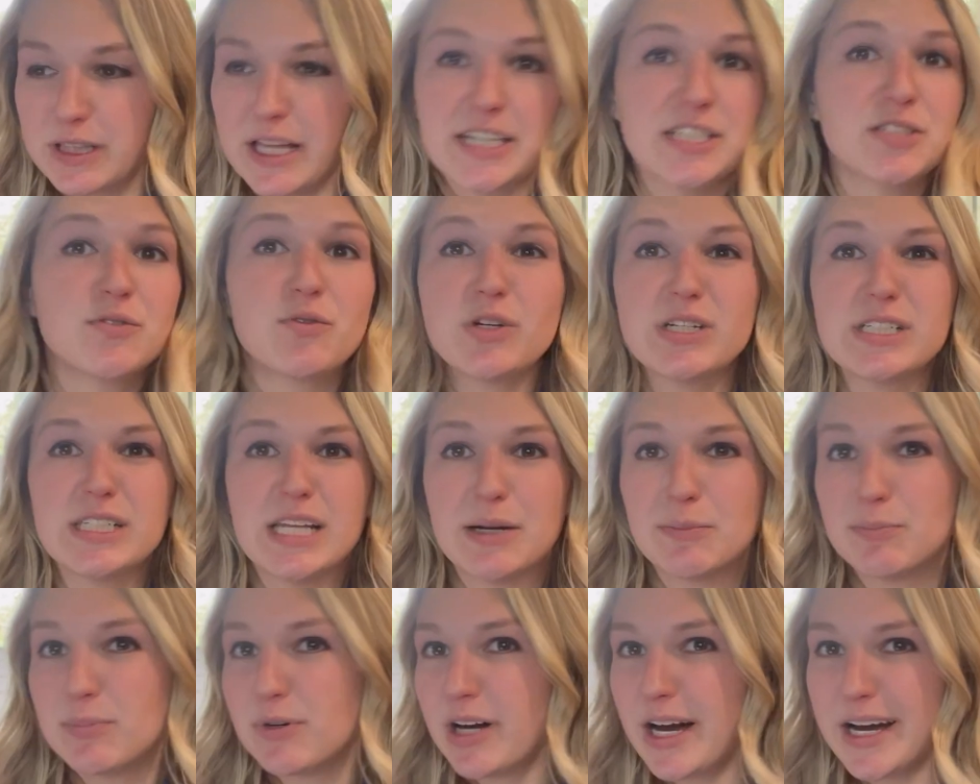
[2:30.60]
less. For
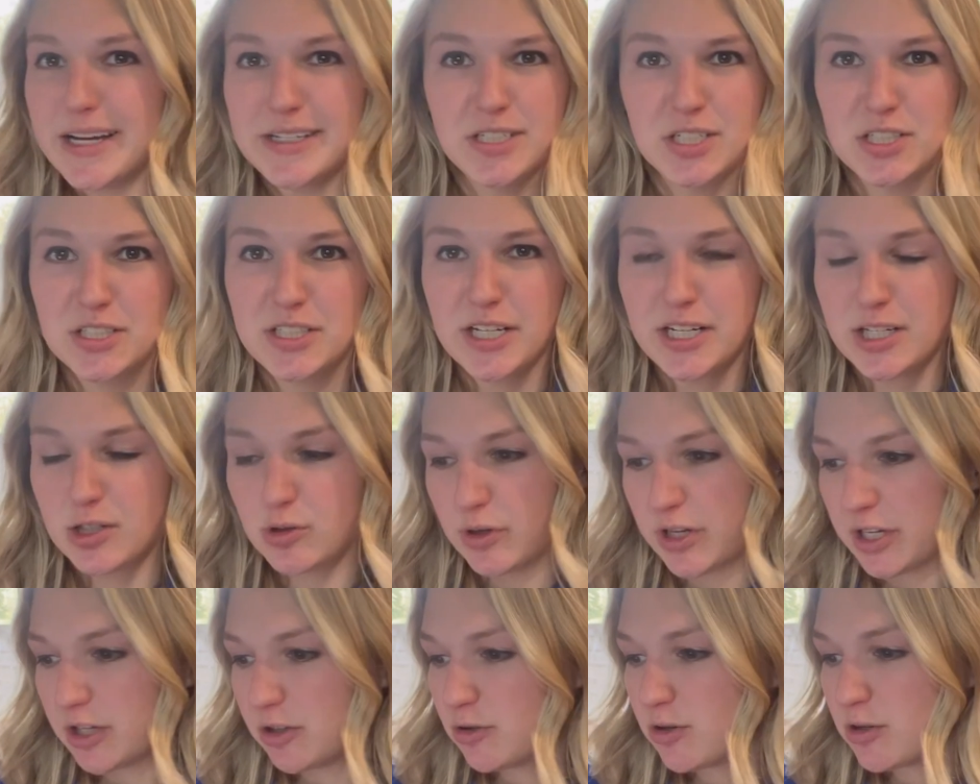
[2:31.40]
example, I just did a
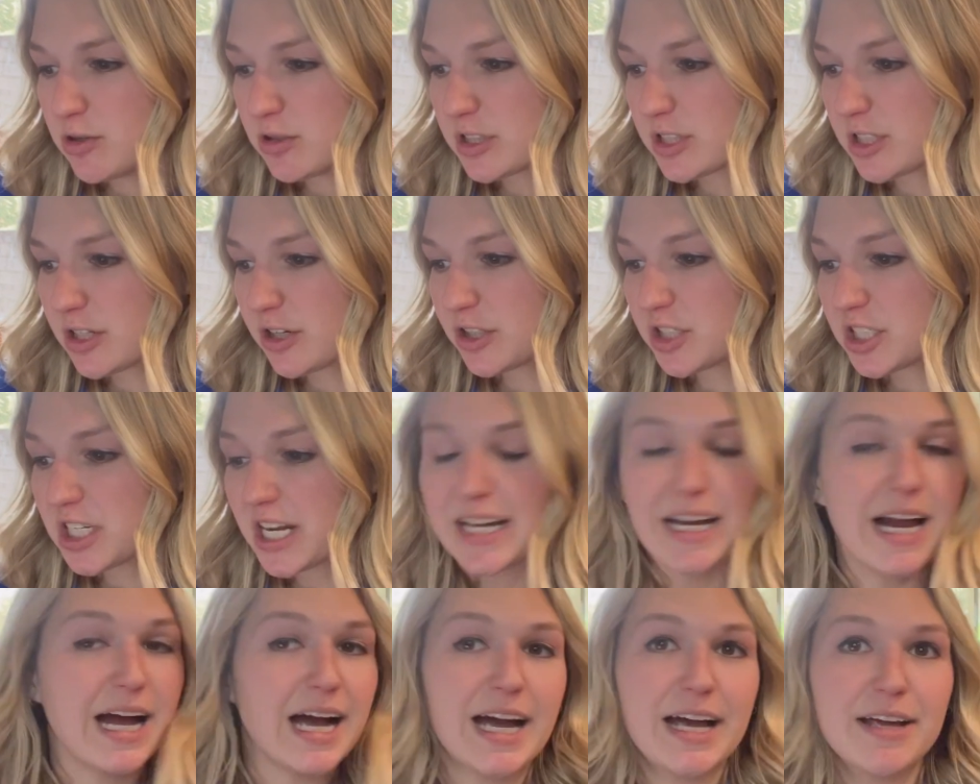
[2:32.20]
quick Google search
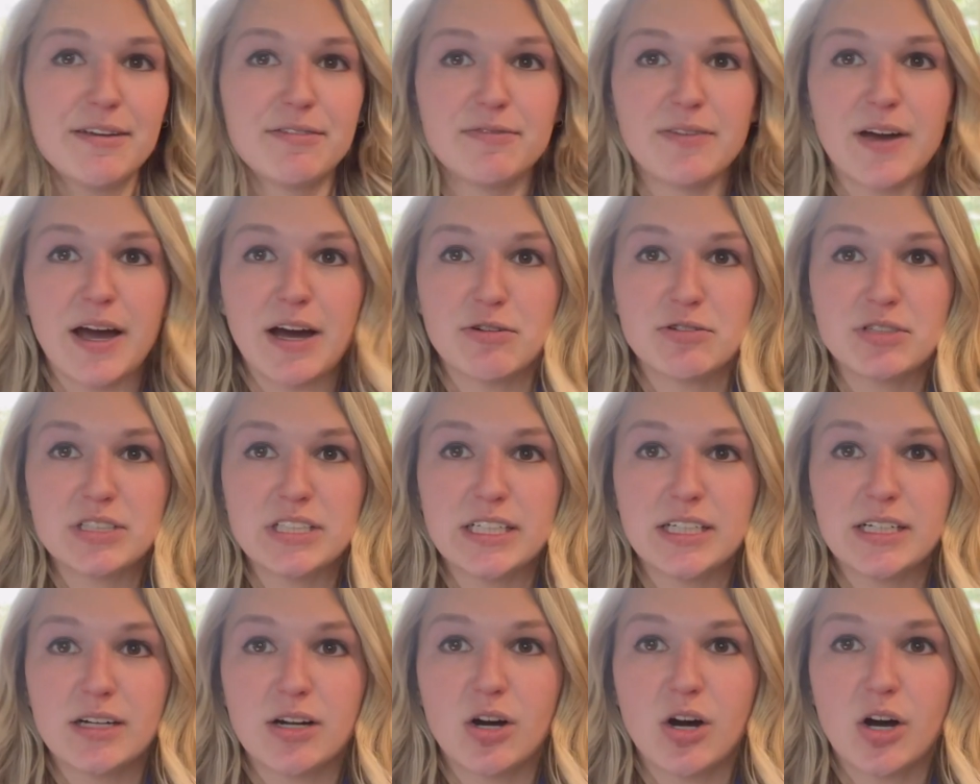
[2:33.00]
and I found
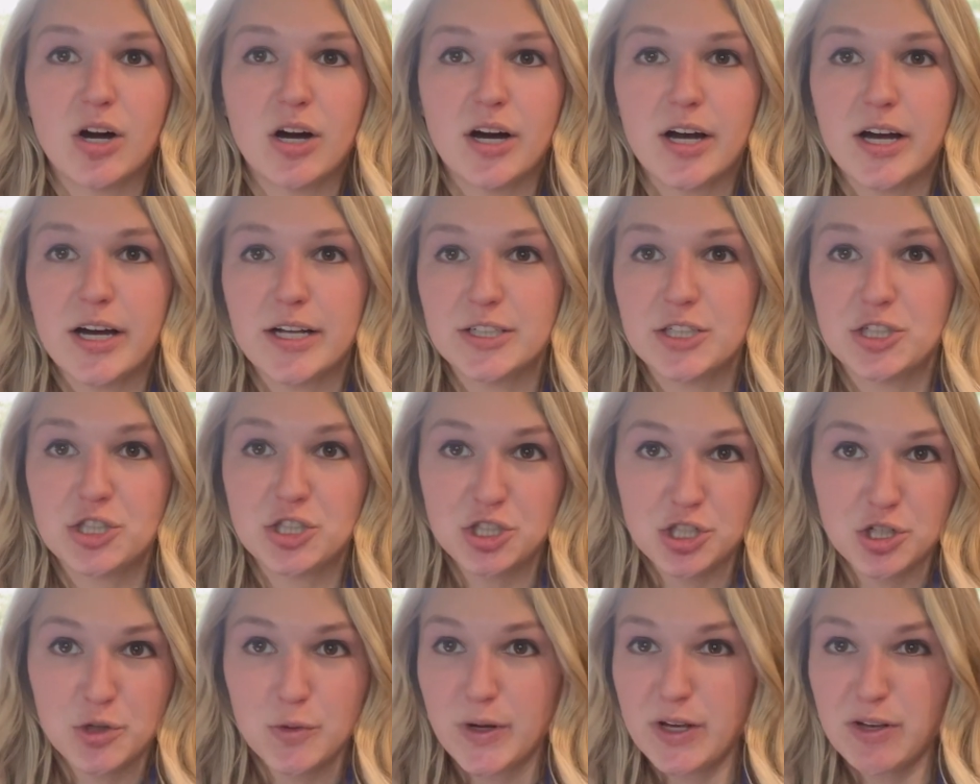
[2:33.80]
it on
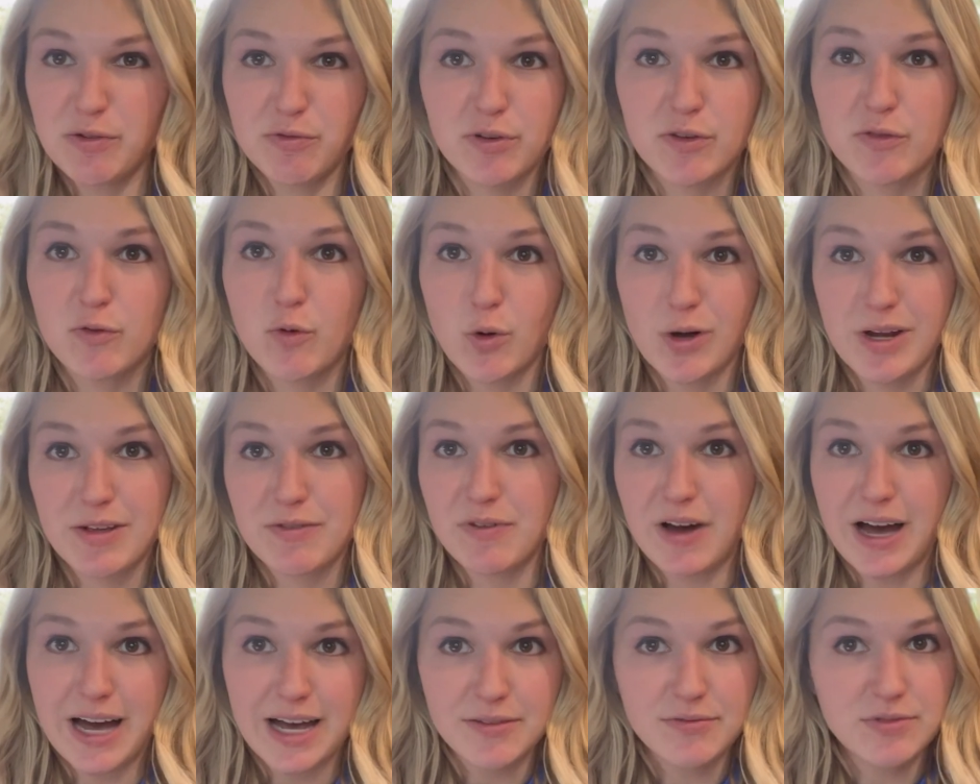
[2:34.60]
Chewy for
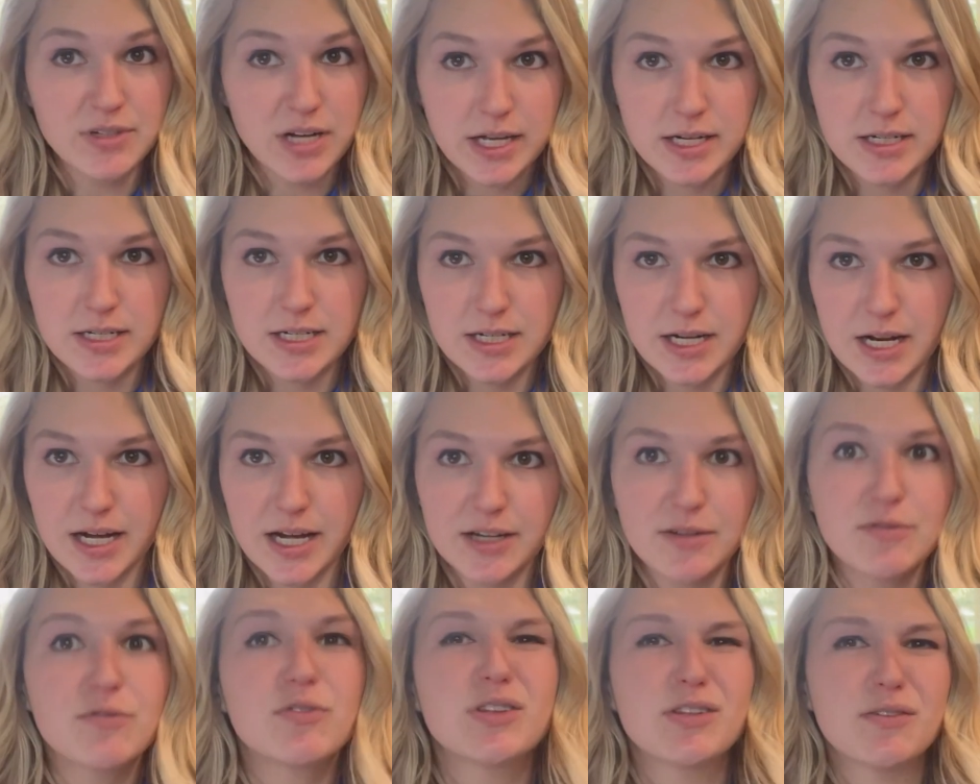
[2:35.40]

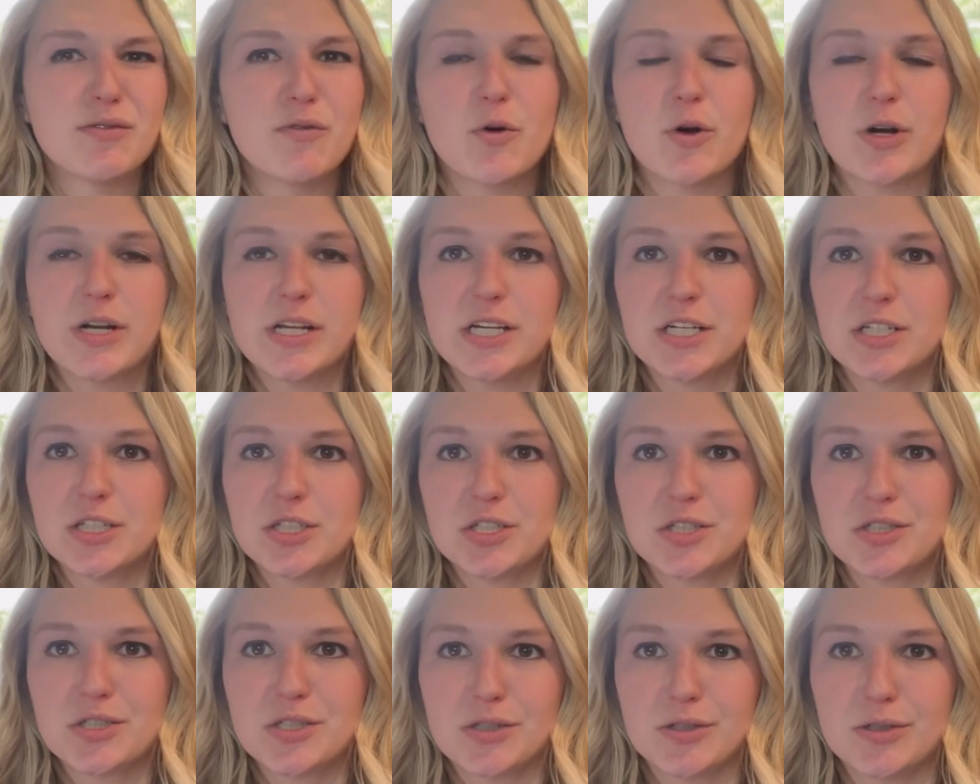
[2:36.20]
$45.99 for the 40-inch.
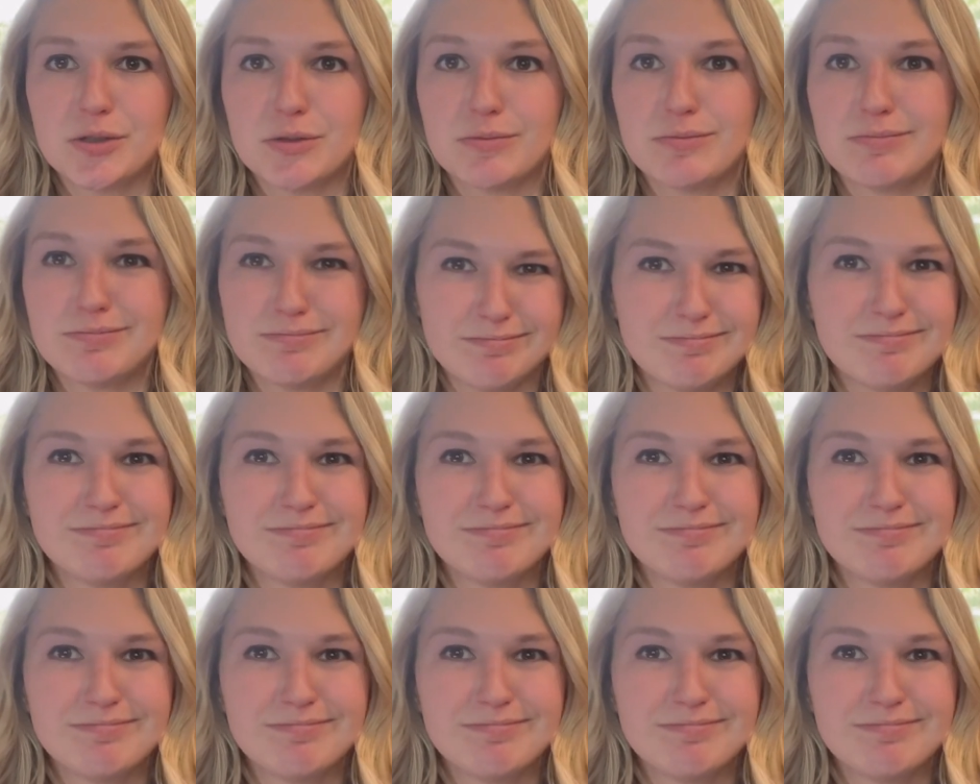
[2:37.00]
So